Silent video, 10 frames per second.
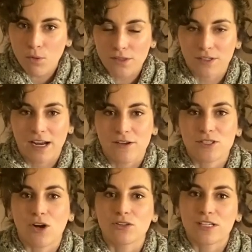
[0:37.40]
hole in the ground
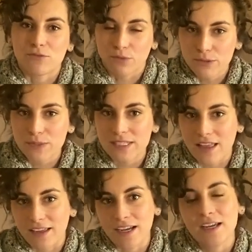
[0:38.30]
called a root
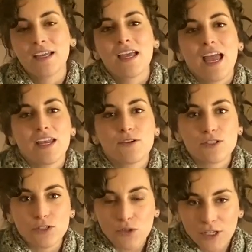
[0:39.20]
cellar, and you could
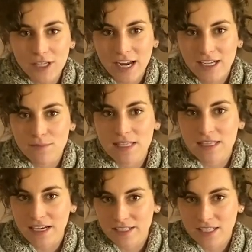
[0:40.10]
store your items in
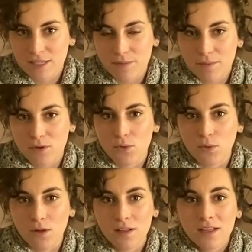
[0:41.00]
there to keep them
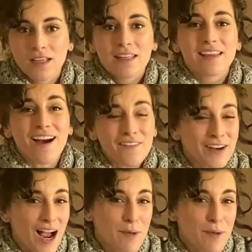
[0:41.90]
cool. The other